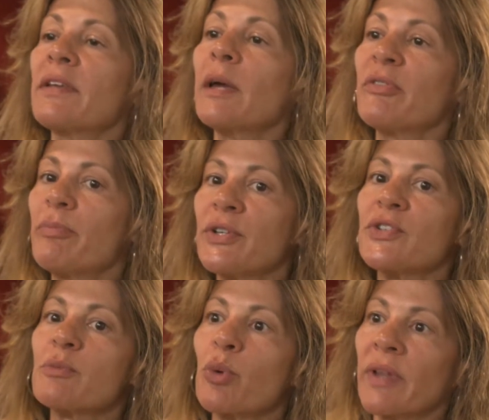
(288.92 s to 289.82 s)
type of pitch
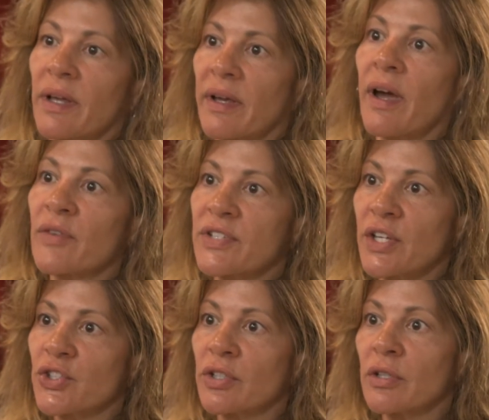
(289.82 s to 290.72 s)
is more like a
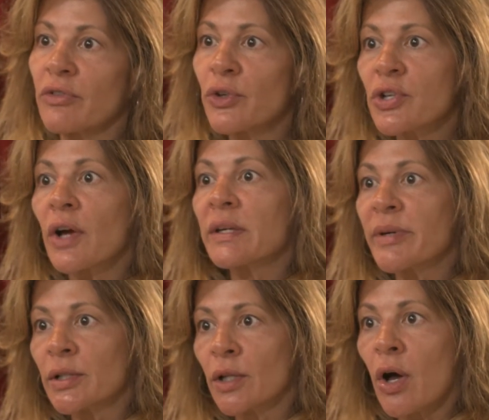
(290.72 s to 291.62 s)
conversation. If you're talking
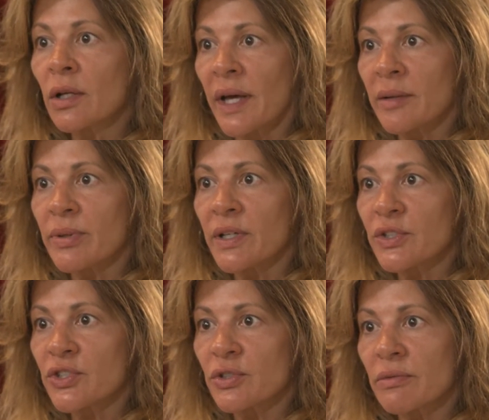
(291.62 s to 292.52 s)
about a log line
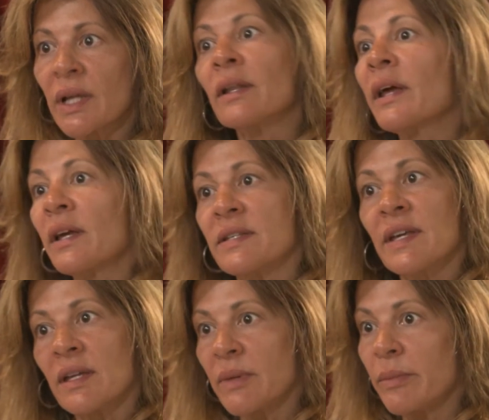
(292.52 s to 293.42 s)
pitch, then like I
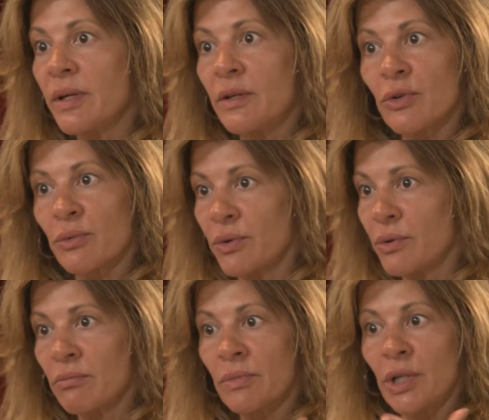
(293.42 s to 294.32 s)
said, maybe you're
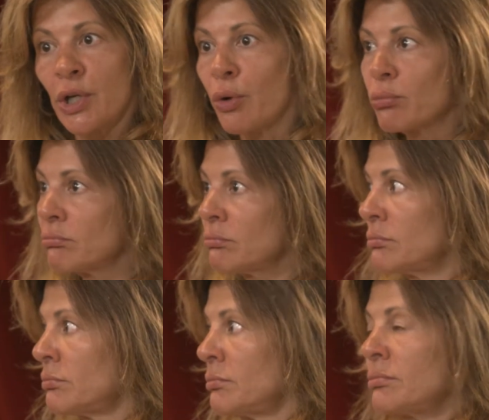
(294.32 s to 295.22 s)
200
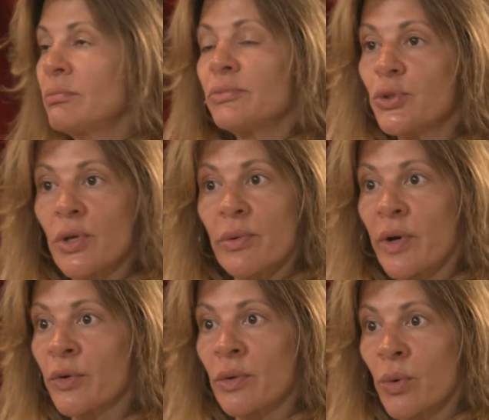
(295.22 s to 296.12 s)
to
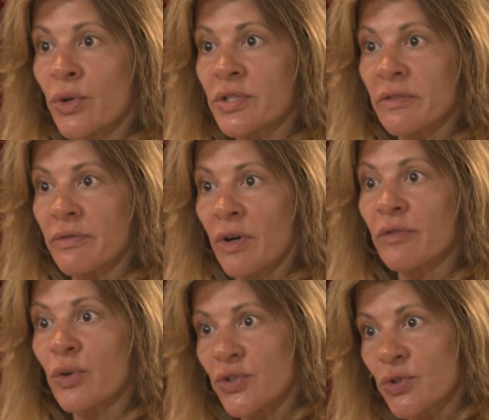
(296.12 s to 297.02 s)
300 words
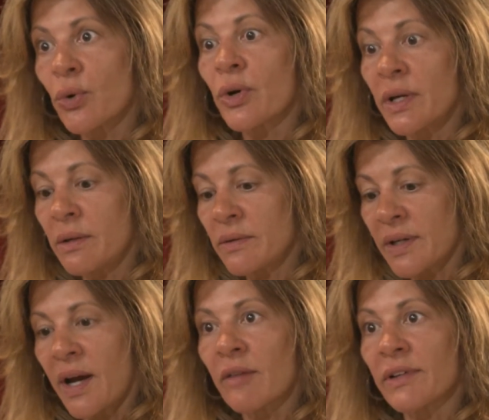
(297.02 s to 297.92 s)
of your story, the
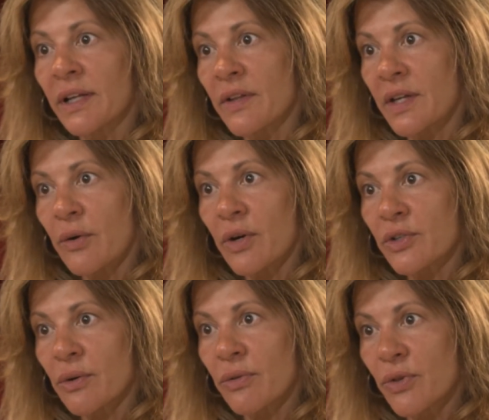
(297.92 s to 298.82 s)
conflict, the
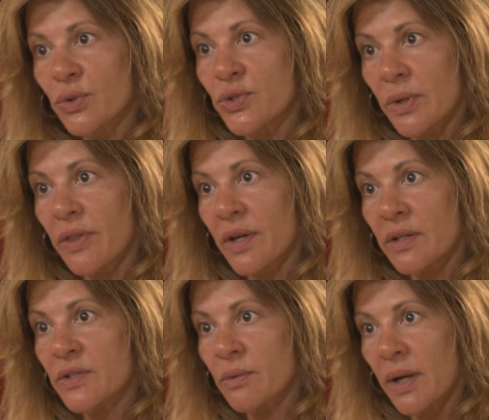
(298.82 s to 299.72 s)
character, those 3
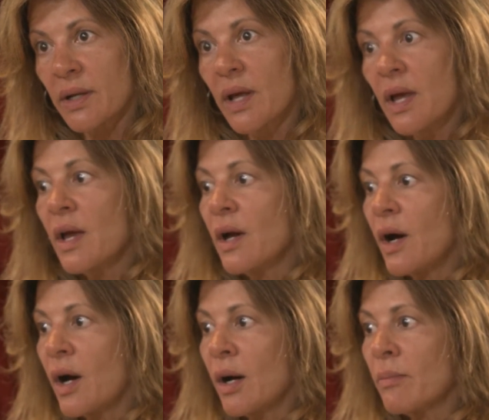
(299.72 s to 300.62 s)
things, right?
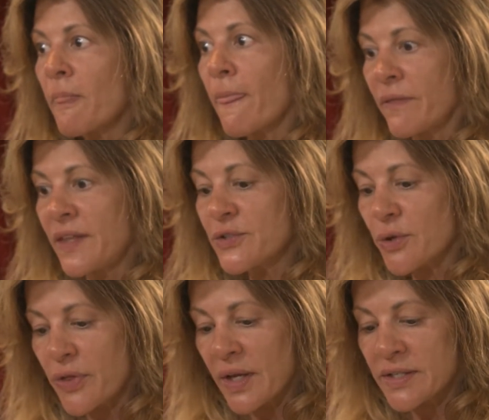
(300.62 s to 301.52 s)
These are
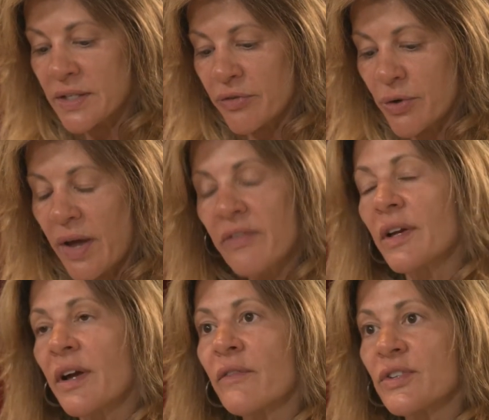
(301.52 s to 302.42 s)
things that if you're having
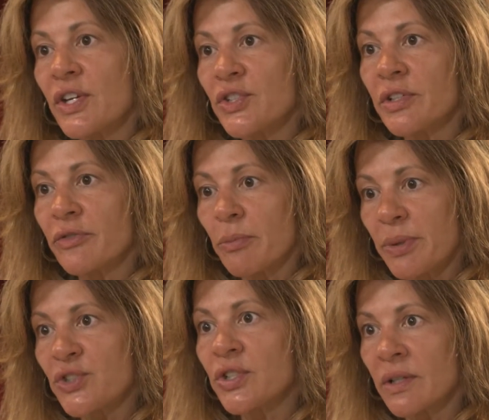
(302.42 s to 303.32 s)
a conversation, if you're
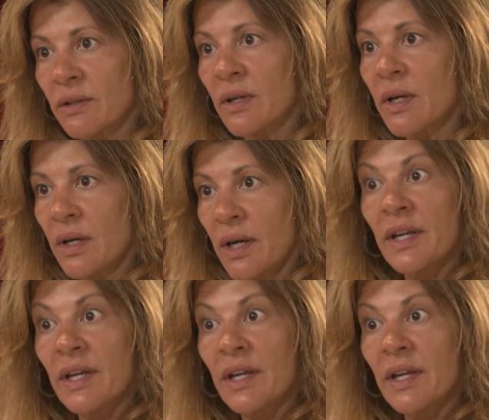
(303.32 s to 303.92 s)
pitching an